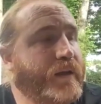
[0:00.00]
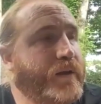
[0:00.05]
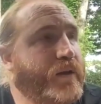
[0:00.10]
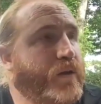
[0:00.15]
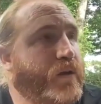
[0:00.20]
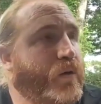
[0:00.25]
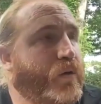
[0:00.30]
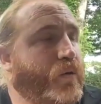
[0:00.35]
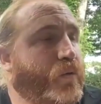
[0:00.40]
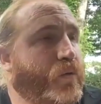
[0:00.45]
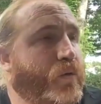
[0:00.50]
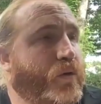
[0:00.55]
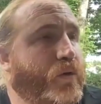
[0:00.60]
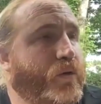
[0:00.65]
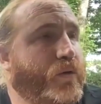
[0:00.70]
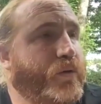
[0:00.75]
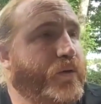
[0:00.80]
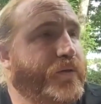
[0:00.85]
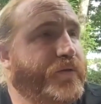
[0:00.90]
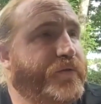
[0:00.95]
You know,
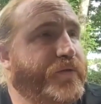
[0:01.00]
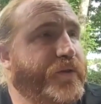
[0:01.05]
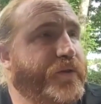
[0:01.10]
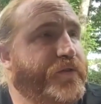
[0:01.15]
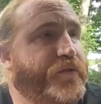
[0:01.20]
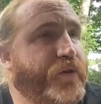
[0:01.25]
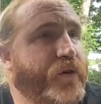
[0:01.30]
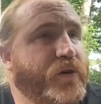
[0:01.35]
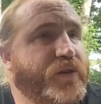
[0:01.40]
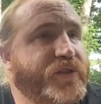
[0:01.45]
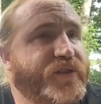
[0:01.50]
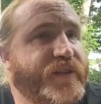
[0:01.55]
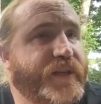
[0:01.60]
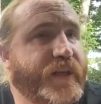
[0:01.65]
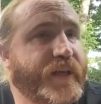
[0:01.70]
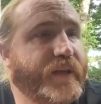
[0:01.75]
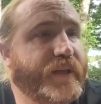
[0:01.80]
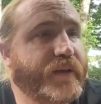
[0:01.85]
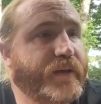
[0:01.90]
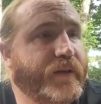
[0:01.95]
the first
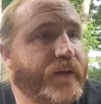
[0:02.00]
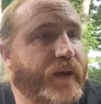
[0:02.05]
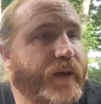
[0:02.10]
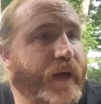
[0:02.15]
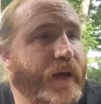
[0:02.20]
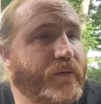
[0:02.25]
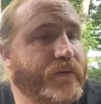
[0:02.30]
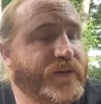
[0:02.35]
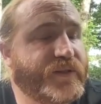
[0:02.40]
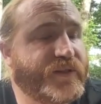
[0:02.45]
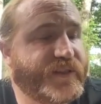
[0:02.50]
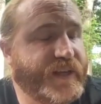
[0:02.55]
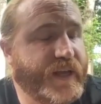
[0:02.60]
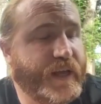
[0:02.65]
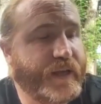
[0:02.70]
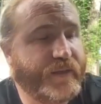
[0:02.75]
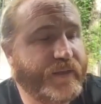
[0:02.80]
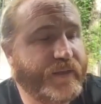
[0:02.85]
thing I would say